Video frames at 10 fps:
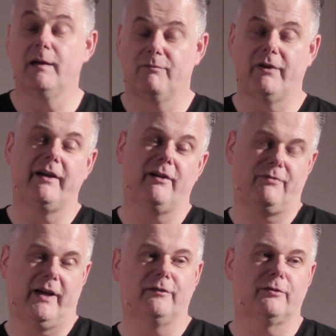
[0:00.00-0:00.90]
And it very
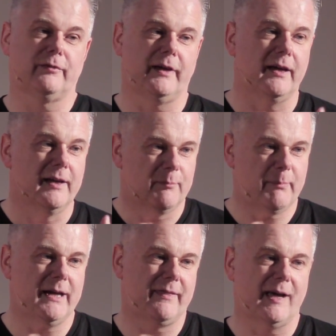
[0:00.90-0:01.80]
effectively
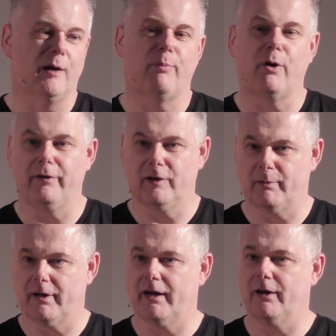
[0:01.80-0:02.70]
made that point
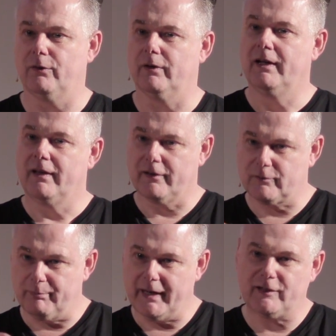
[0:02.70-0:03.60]
about how
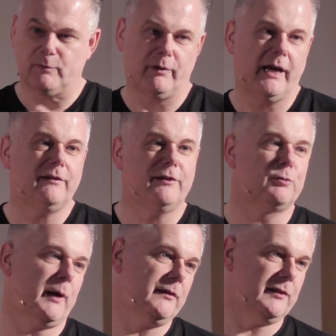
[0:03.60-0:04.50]
this eighty
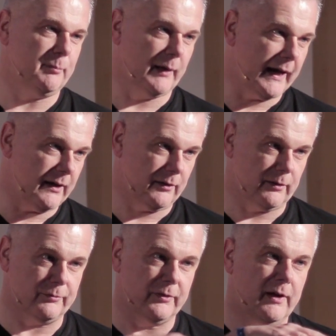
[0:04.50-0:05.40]
twenty blend
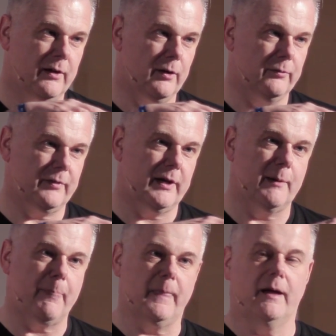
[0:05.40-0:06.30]
of, of
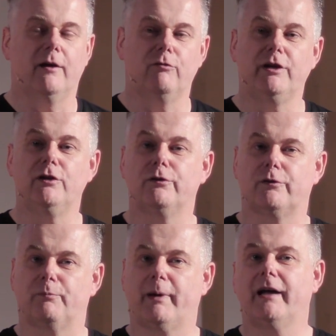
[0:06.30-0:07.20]
um, uh,
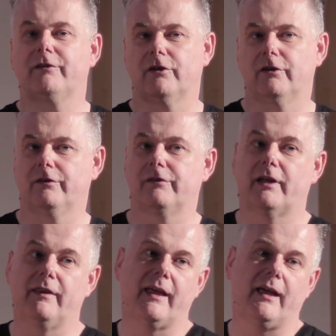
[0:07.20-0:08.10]
reuse of patterns,
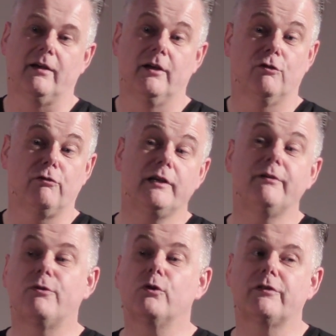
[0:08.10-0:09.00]
and then
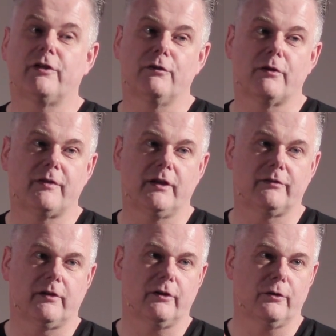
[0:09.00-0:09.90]
really focusing on the
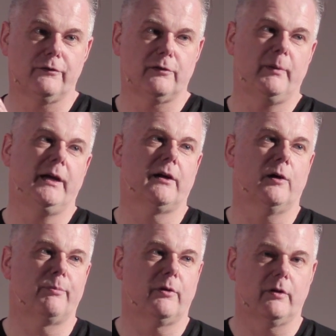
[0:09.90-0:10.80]
things that are going to make
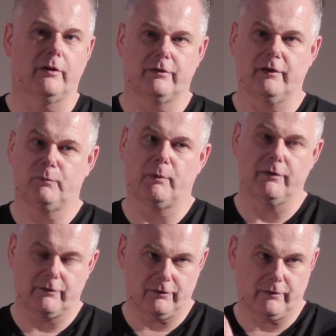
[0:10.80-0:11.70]
our products and
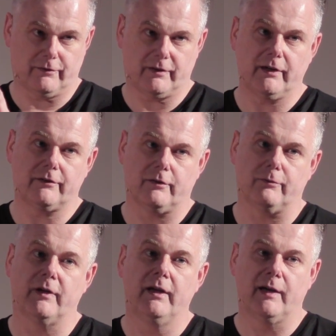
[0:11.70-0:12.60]
experiences
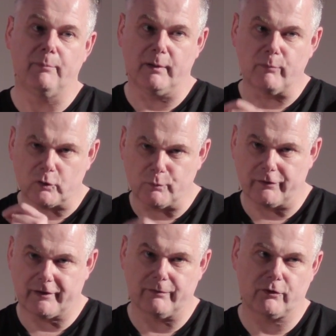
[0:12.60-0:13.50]
distinctive, and being much more
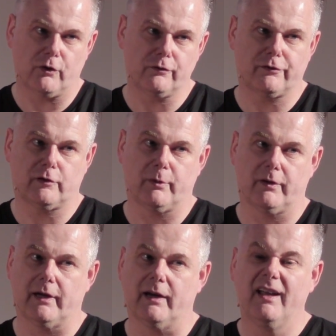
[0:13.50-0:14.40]
more self-conscious
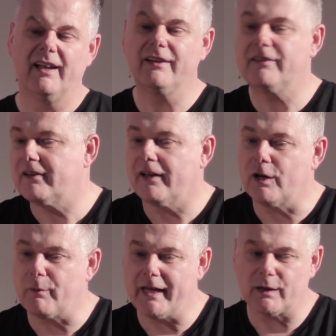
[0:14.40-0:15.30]
about that, and did it in
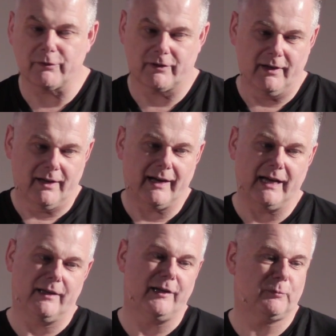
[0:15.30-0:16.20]
a way that was
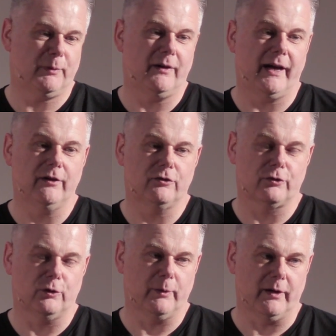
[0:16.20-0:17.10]
highly
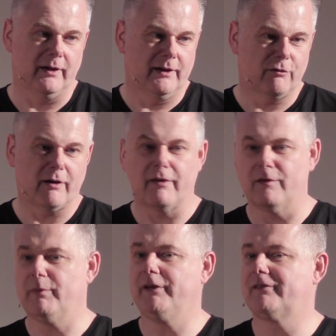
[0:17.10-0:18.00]
experiential, where rather
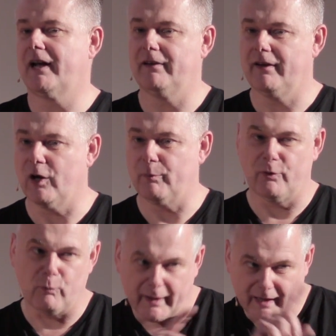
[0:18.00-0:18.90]
than me standing up
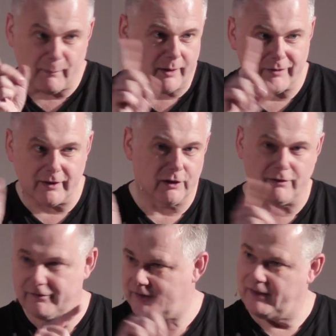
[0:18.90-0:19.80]
and wagging my
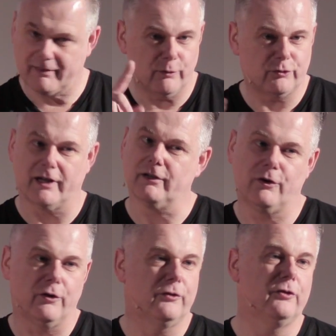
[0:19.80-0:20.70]
finger and saying, thou shalt
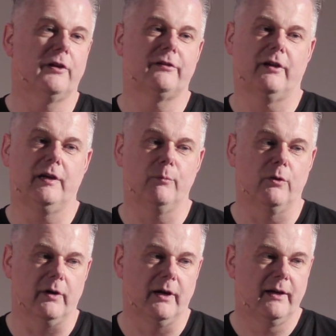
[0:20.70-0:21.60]
not do this
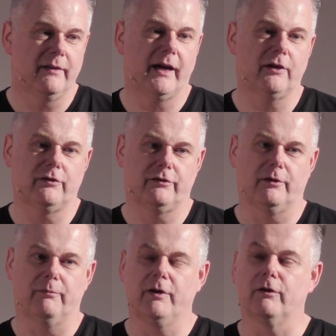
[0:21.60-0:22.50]
anymore, they actually
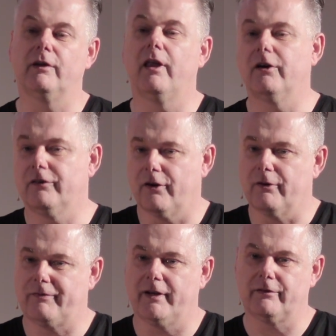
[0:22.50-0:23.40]
sort of, you know, learned it
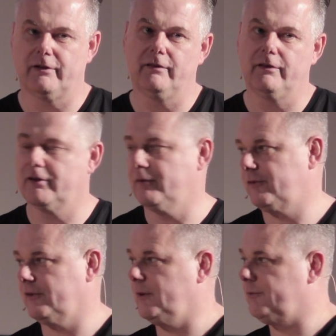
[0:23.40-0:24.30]
or felt it in this kind of
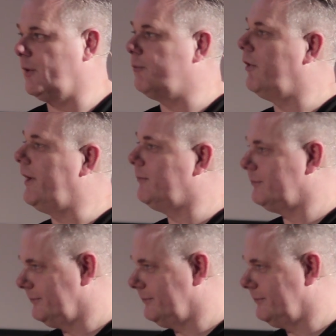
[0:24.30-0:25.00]
sleeves-up way.